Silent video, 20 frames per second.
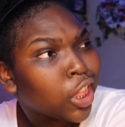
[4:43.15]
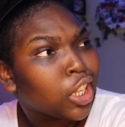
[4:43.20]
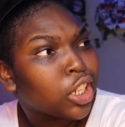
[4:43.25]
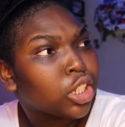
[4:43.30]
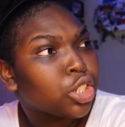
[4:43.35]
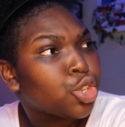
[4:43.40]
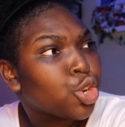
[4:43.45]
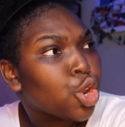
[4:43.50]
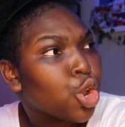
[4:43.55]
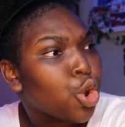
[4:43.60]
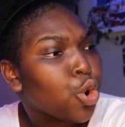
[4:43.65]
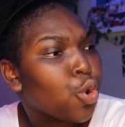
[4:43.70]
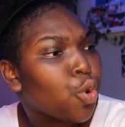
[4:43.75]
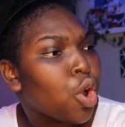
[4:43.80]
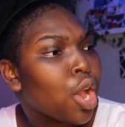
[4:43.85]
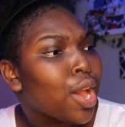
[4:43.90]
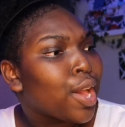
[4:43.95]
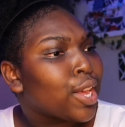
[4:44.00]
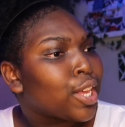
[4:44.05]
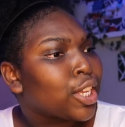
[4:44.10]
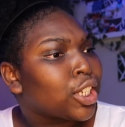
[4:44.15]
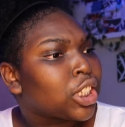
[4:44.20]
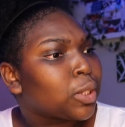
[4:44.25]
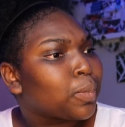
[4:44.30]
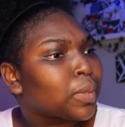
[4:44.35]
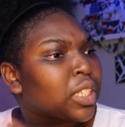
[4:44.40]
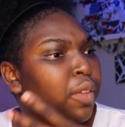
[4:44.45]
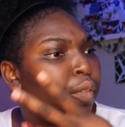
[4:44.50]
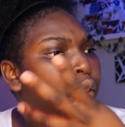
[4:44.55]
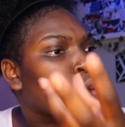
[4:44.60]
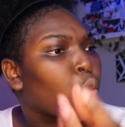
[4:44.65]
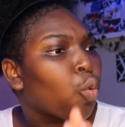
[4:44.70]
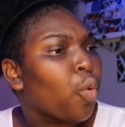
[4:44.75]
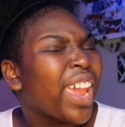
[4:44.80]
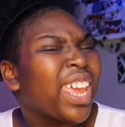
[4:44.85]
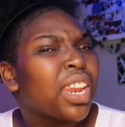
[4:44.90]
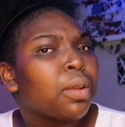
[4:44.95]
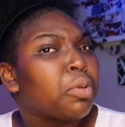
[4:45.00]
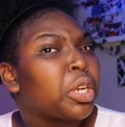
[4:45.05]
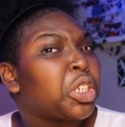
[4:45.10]
There's no specific
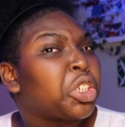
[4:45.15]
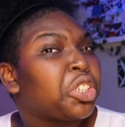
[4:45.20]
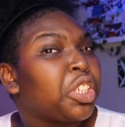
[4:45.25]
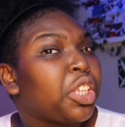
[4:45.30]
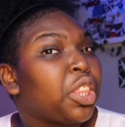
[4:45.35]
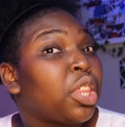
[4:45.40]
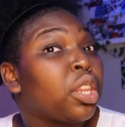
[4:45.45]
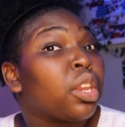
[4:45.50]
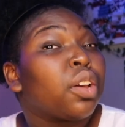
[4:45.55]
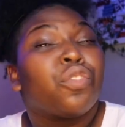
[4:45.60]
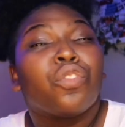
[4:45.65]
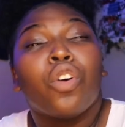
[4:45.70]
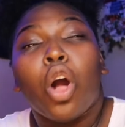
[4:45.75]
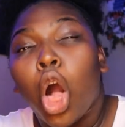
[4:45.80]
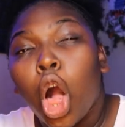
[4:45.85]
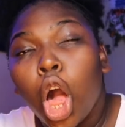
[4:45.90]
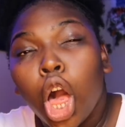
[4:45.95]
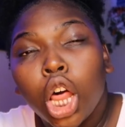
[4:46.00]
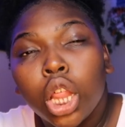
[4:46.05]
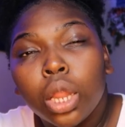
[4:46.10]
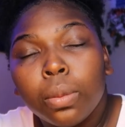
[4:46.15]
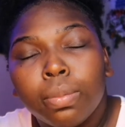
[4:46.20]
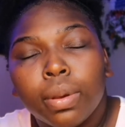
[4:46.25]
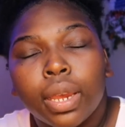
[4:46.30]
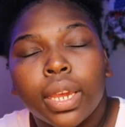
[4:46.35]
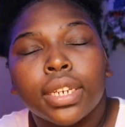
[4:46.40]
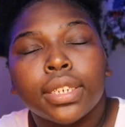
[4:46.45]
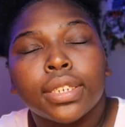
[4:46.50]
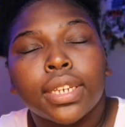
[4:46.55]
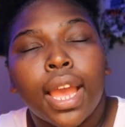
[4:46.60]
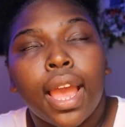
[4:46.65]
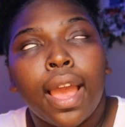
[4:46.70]
way to brush your teeth in the fall, but